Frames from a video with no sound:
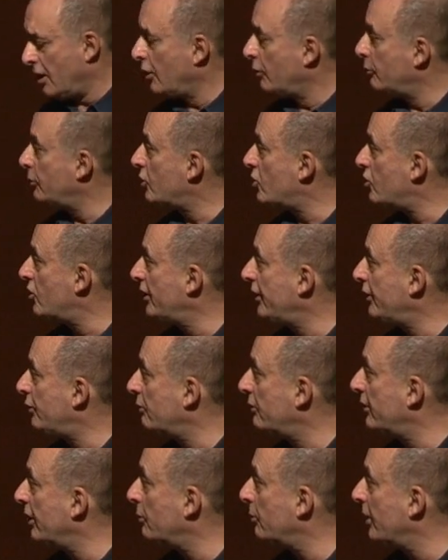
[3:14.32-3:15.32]
which lead
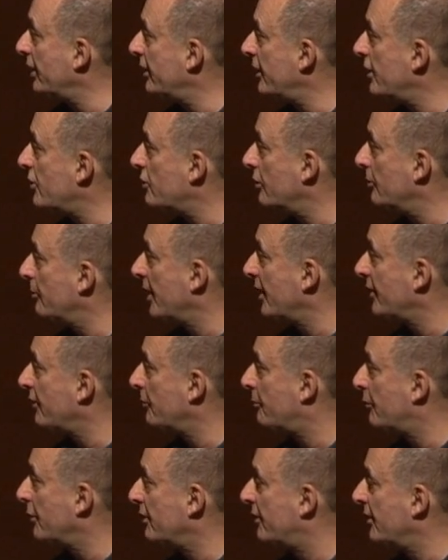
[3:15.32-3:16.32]
to degradation by
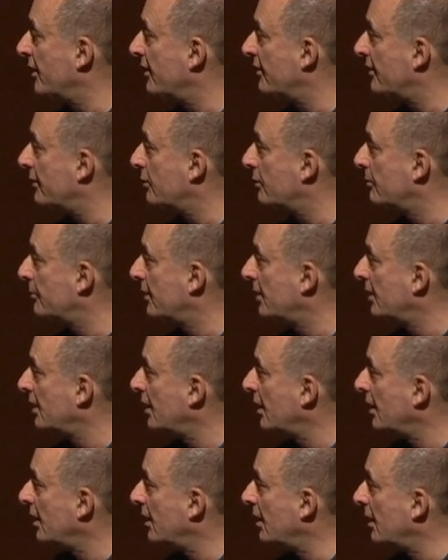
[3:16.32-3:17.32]
the proteasome
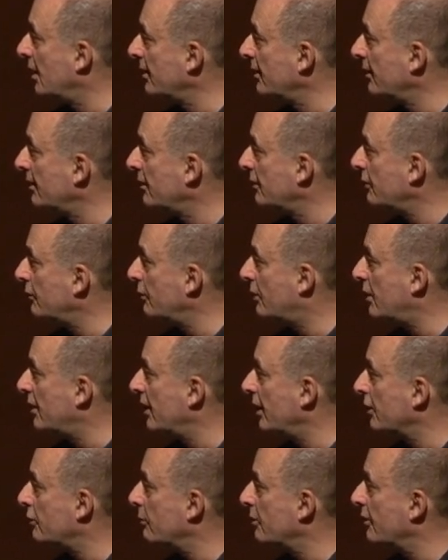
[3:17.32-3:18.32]
and
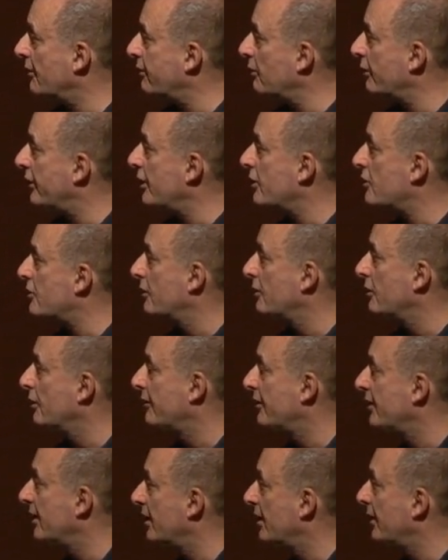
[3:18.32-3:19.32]
nuclear translocation
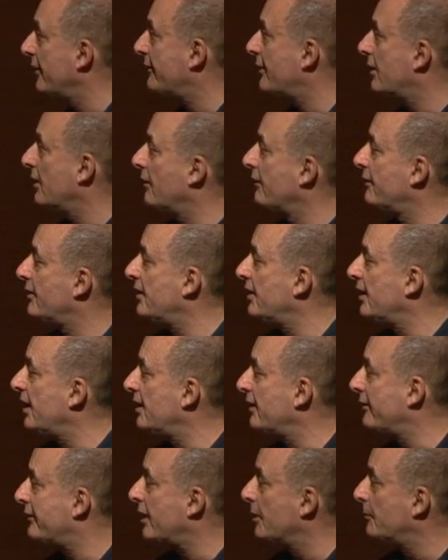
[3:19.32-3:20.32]
of the
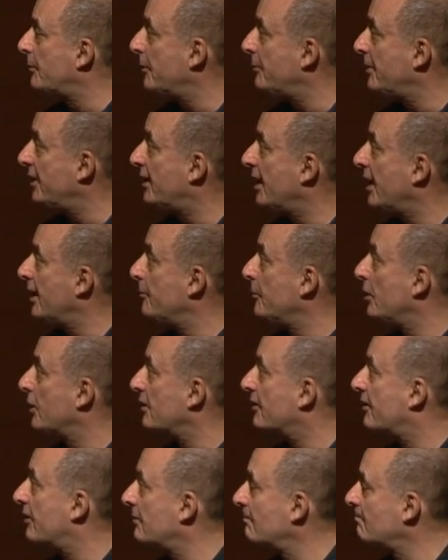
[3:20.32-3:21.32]
NF-kappaB
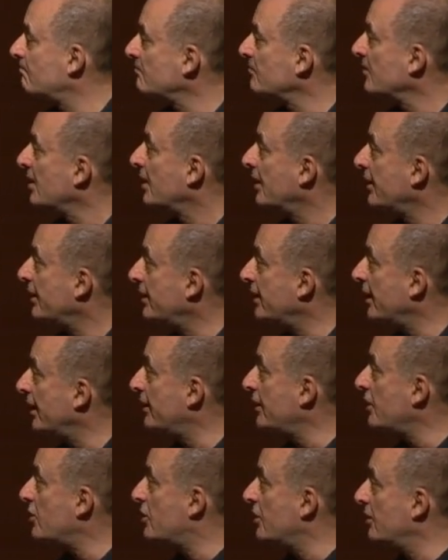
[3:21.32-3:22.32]
dimers. In
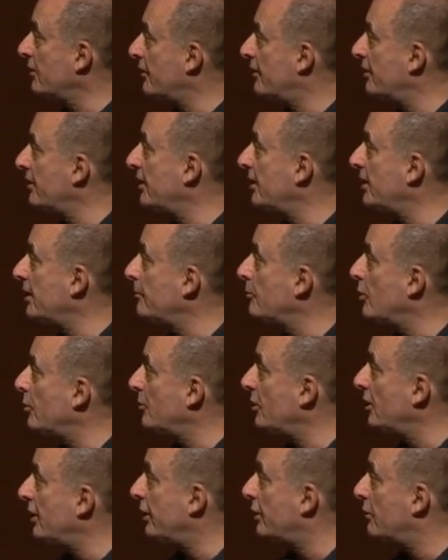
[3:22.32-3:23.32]
addition, the NEMO
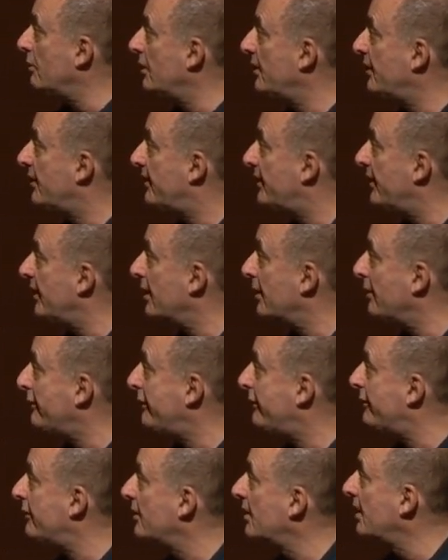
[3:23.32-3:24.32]
molecule
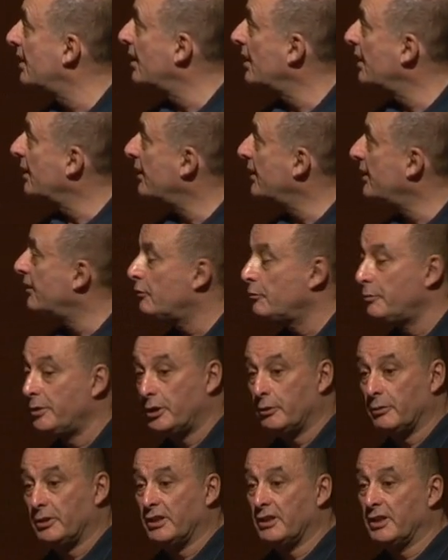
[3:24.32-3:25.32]
itself is
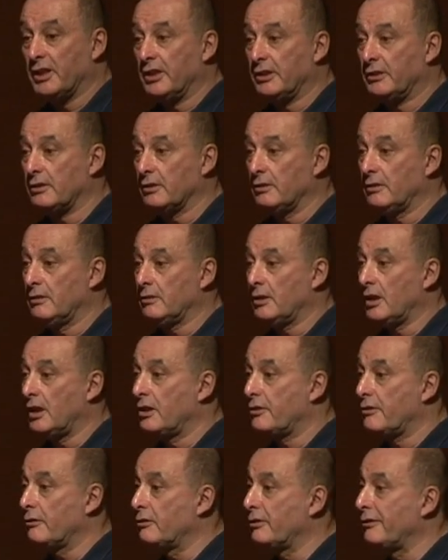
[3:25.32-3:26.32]
ubiquitinated.
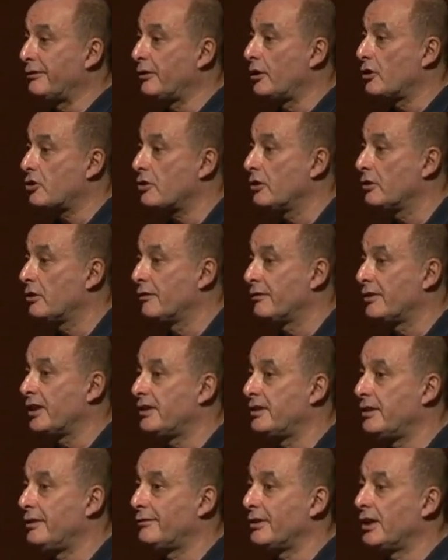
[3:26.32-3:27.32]
Also, the function of
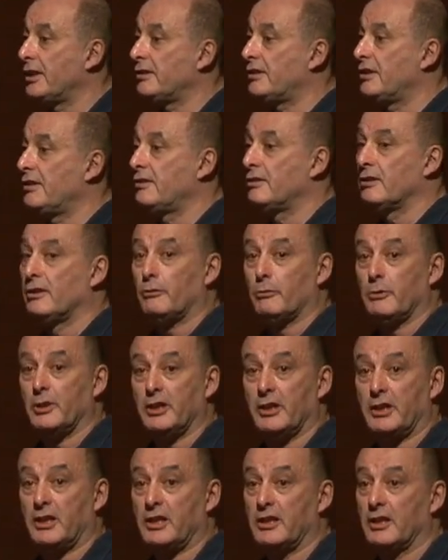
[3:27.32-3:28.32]
that event is not
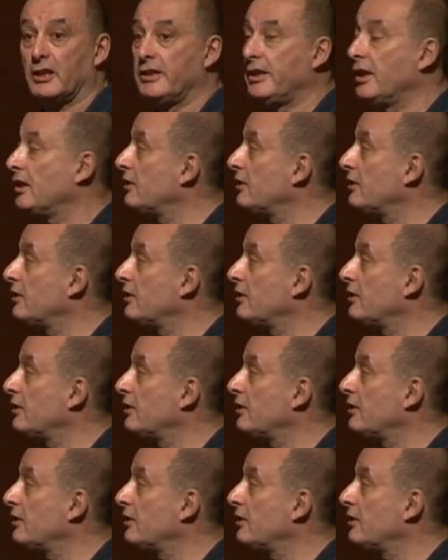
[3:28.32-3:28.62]
really clearly